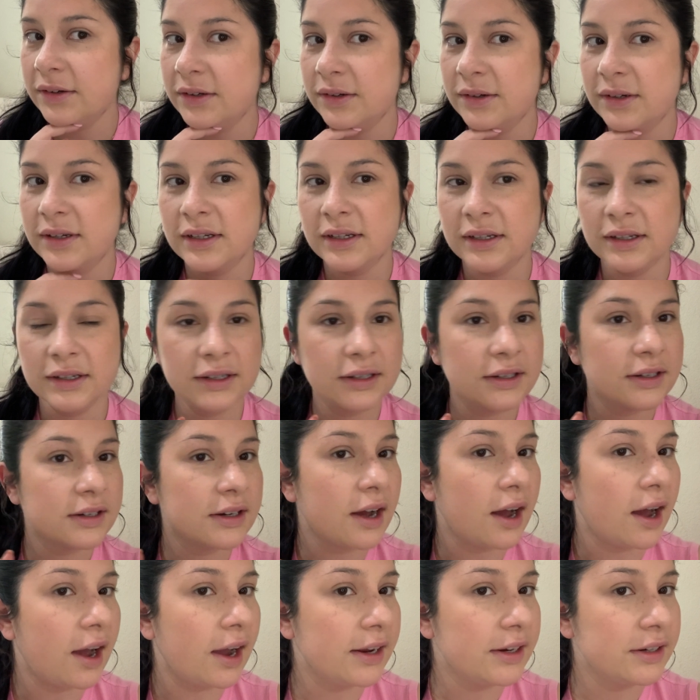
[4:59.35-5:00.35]
you can
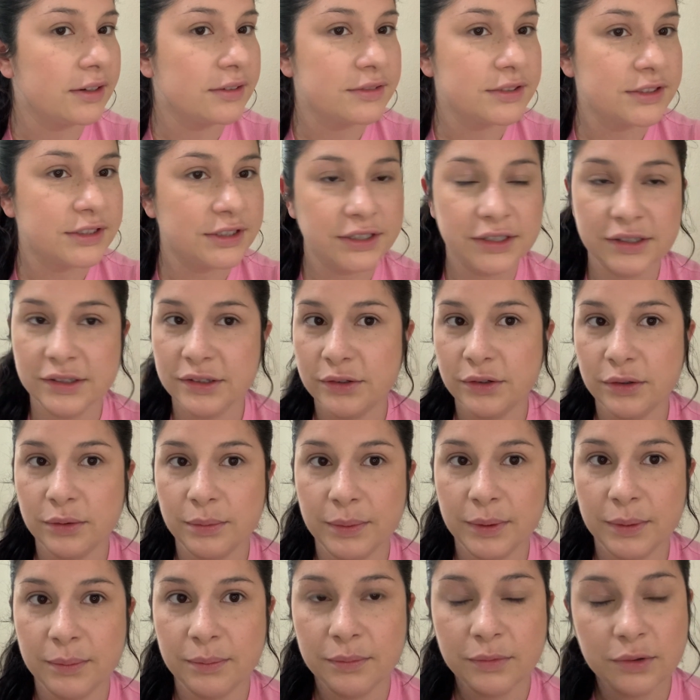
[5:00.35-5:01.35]
kind of see a little
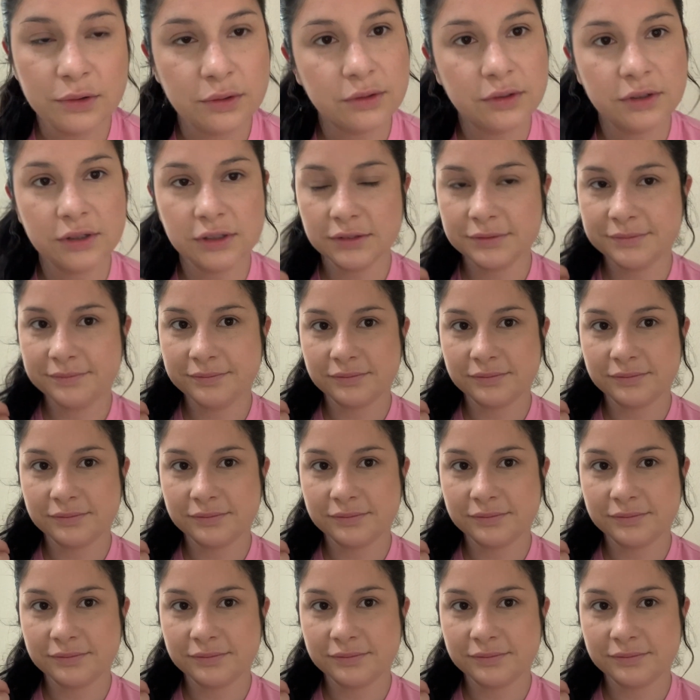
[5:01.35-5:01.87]
bit more.